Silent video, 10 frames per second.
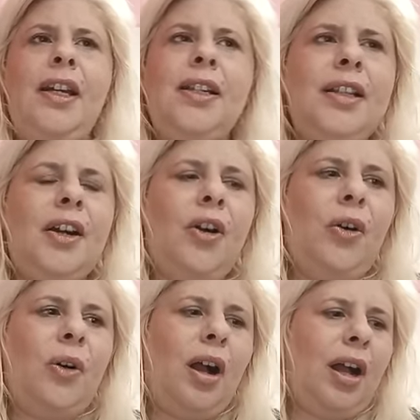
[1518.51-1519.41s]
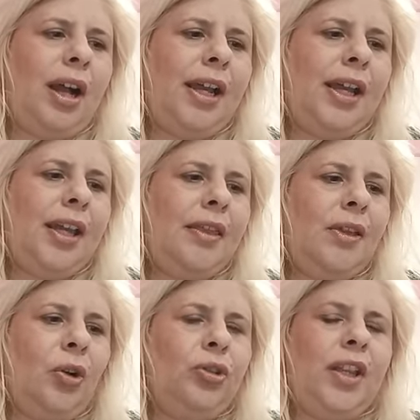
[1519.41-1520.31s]
Years ago, I
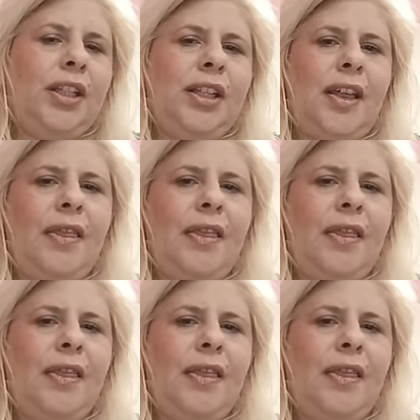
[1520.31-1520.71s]
thought that